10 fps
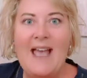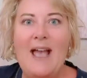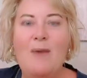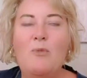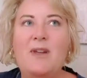
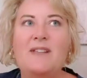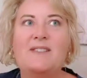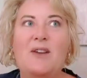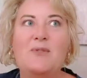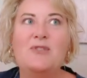and we're
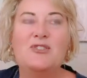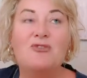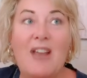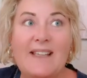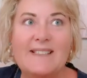so
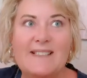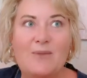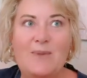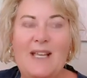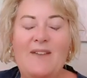stressed
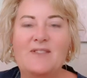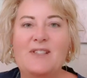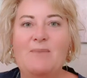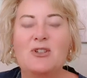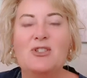and we have
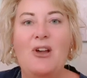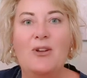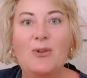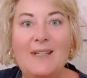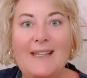so much
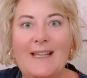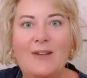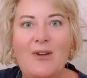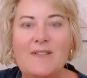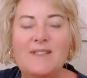going on in our
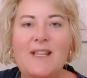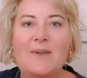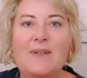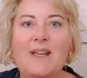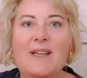lives
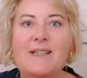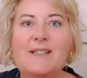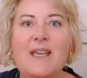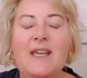nowadays.